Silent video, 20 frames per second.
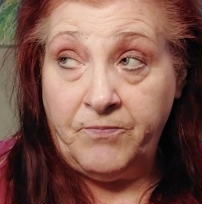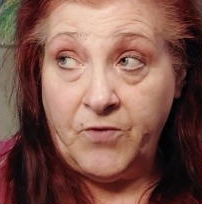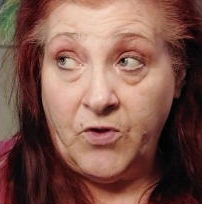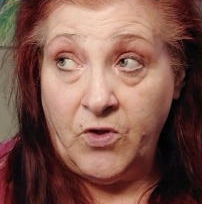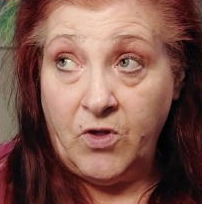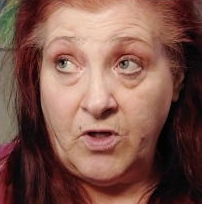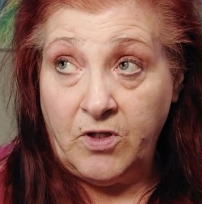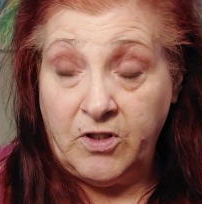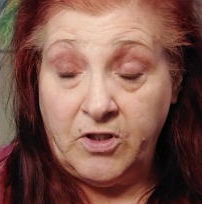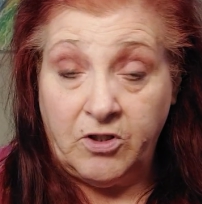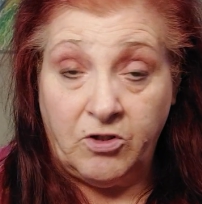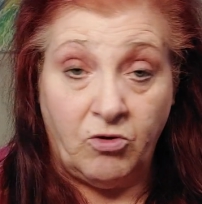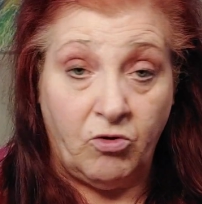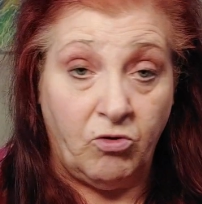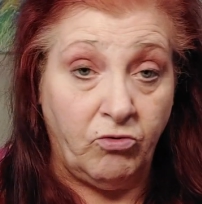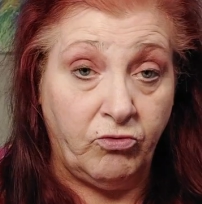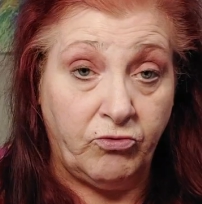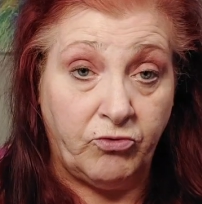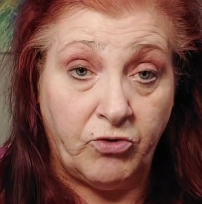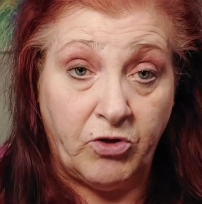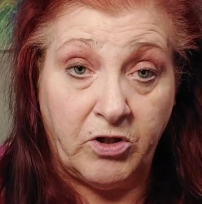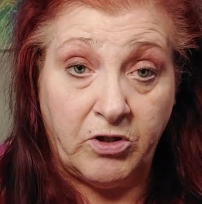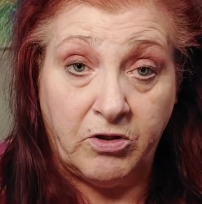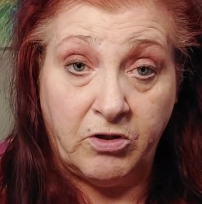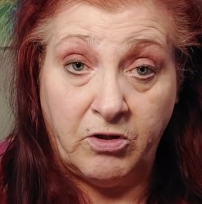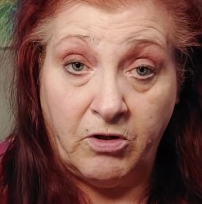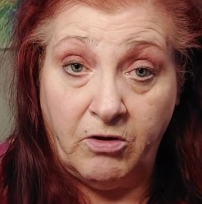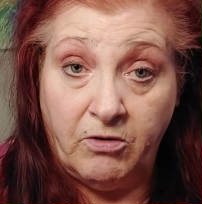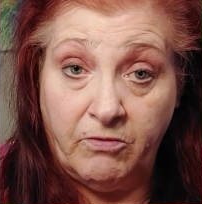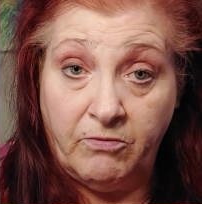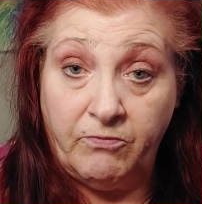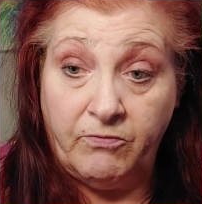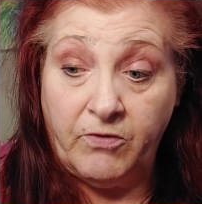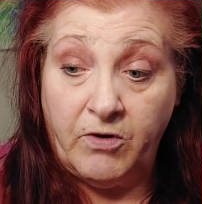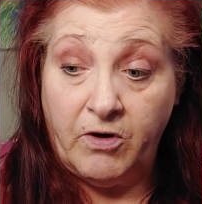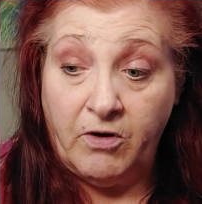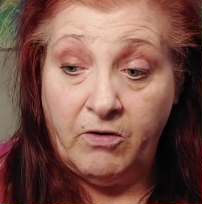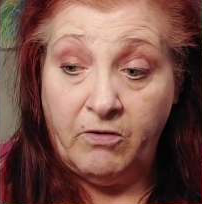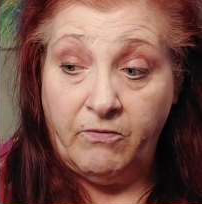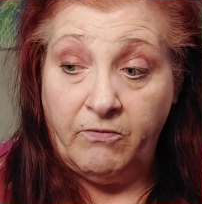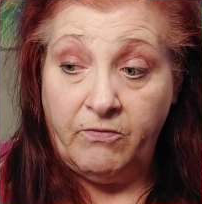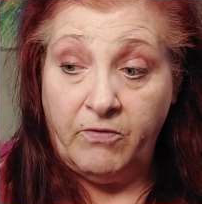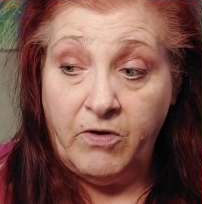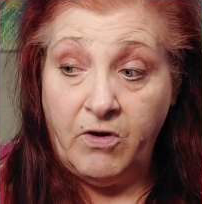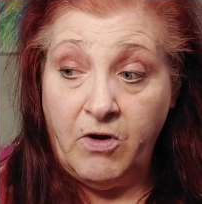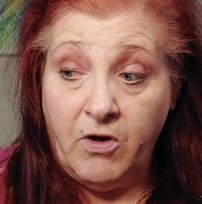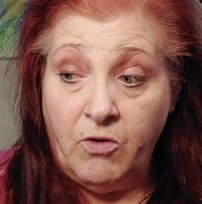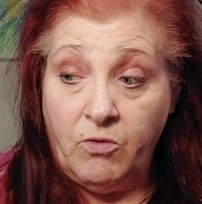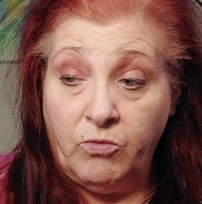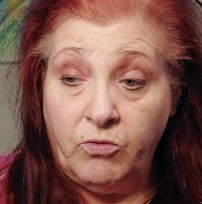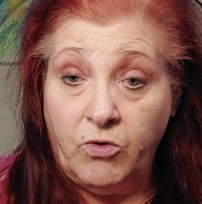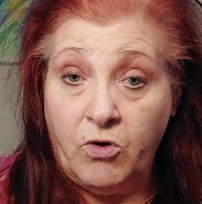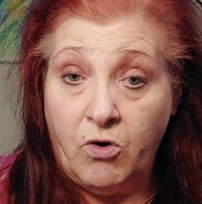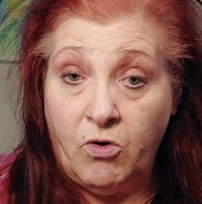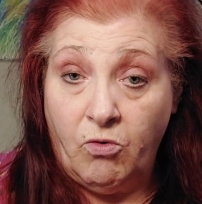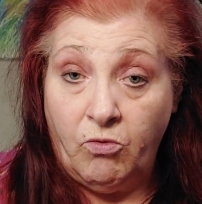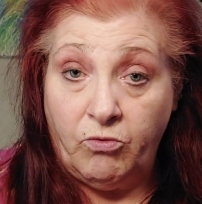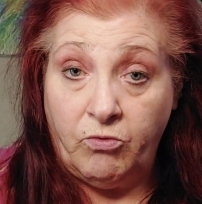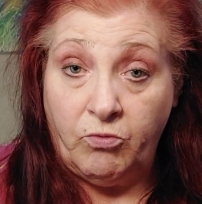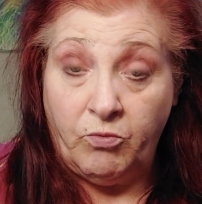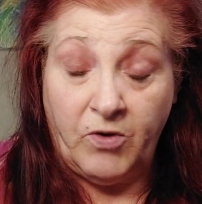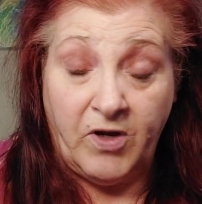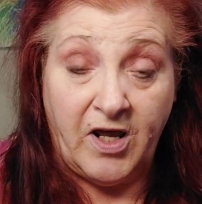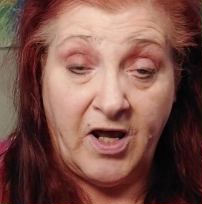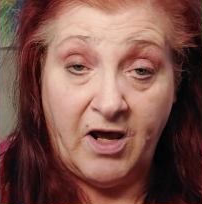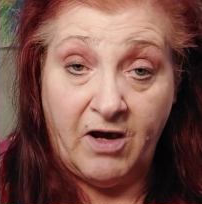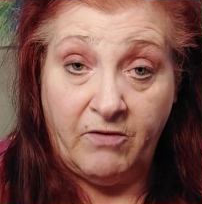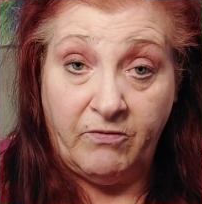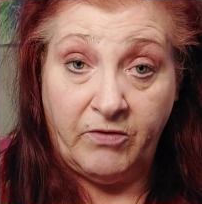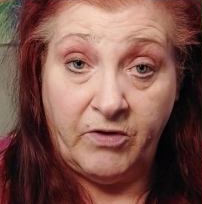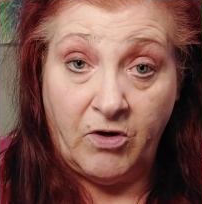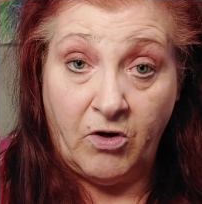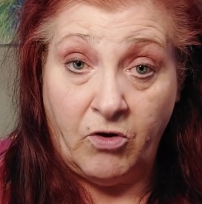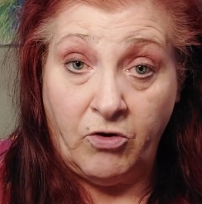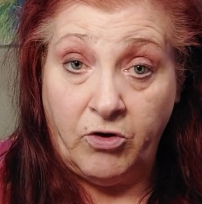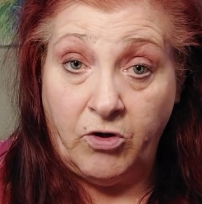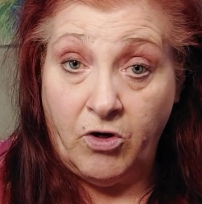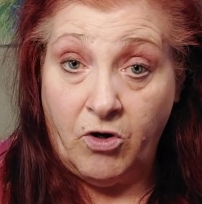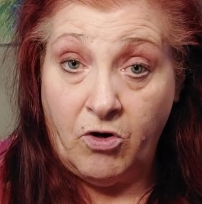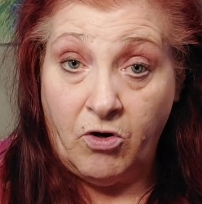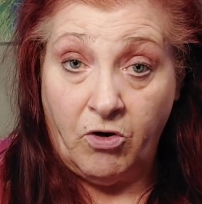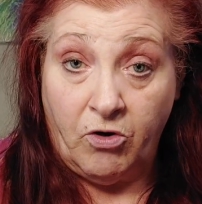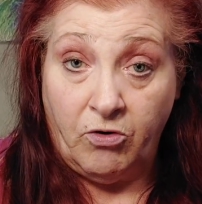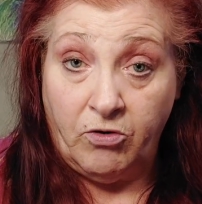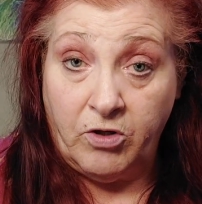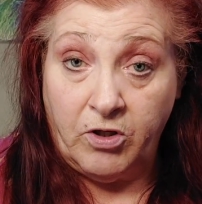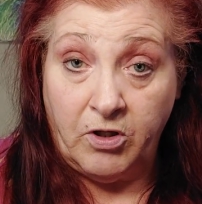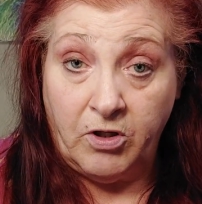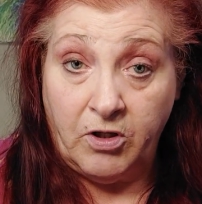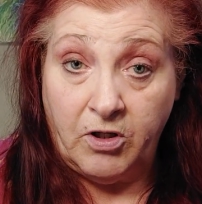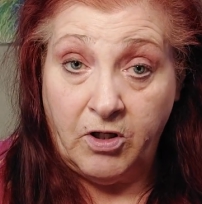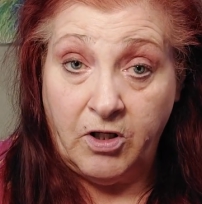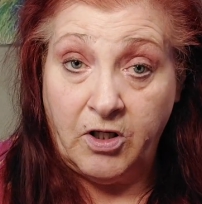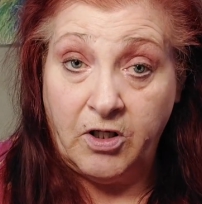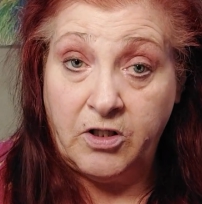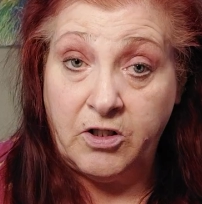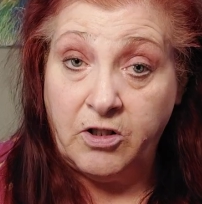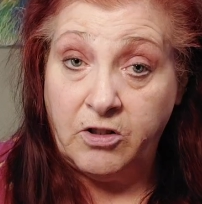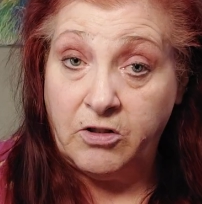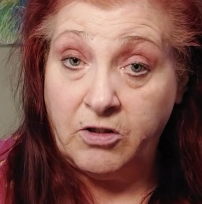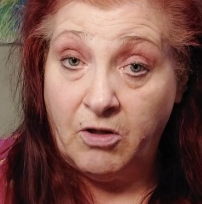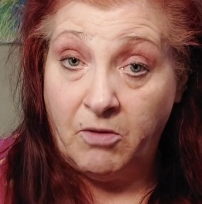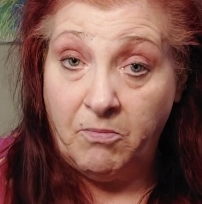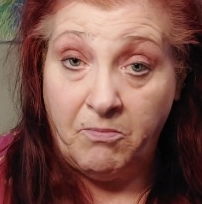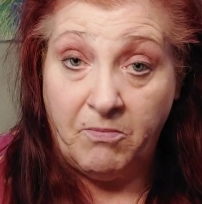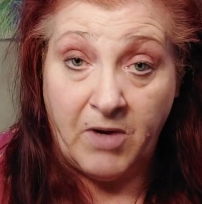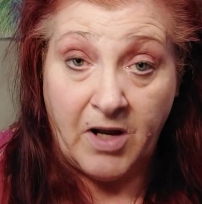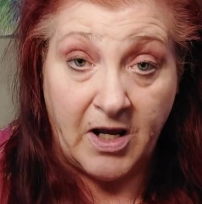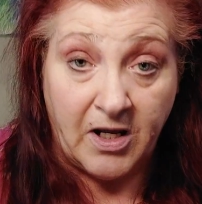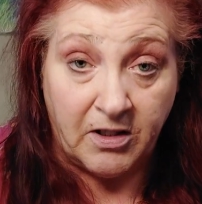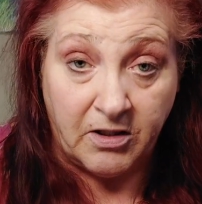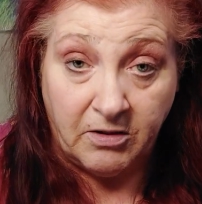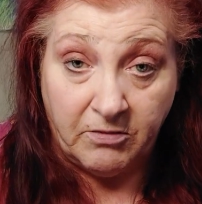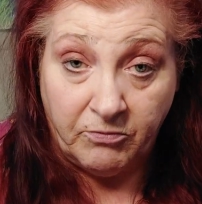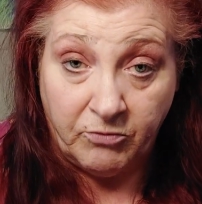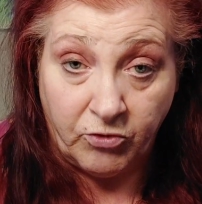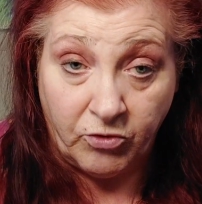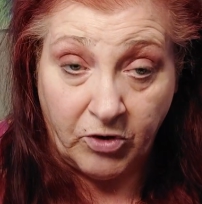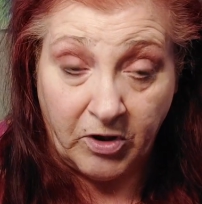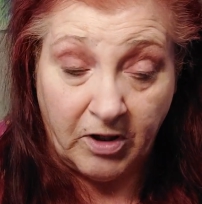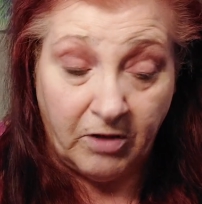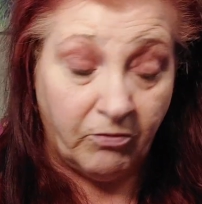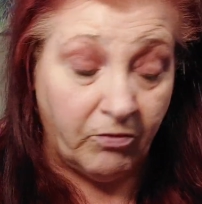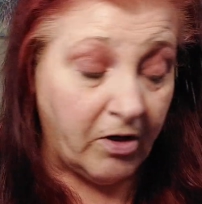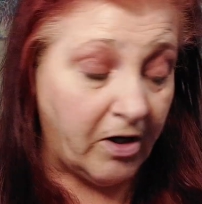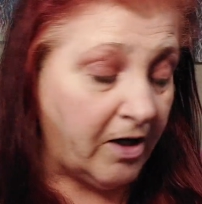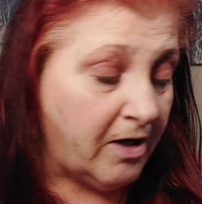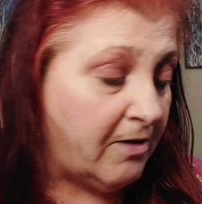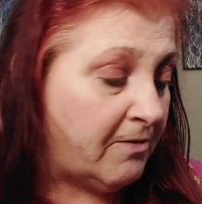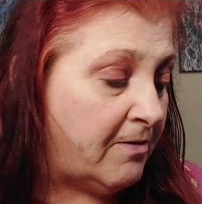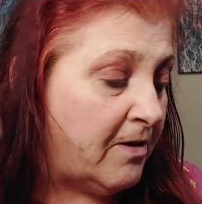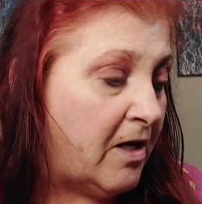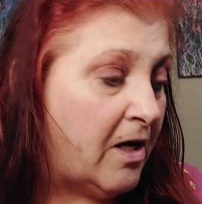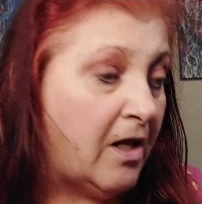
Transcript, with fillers: along this whole stretch of, of road we have in our yard. And it's just a massive tree, right?